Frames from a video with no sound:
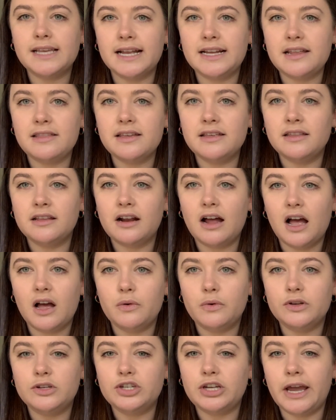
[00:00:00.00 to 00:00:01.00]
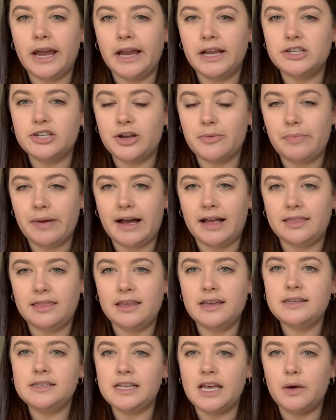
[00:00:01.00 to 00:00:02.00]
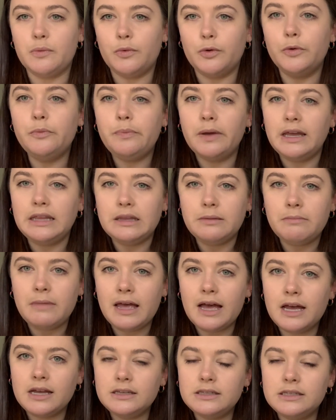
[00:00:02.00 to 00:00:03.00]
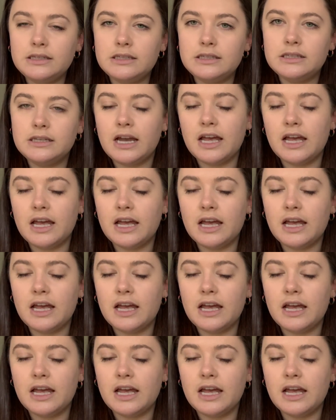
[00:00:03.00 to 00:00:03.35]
anything that I would change about this, it would be the mouse.